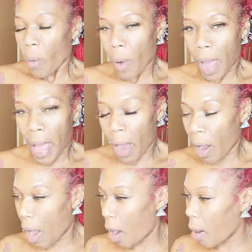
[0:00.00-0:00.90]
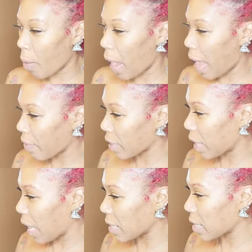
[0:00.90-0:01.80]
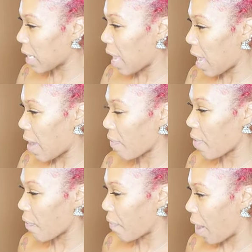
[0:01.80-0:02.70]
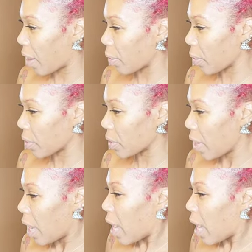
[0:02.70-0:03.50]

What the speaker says: Wow, I have a class and a half of followers.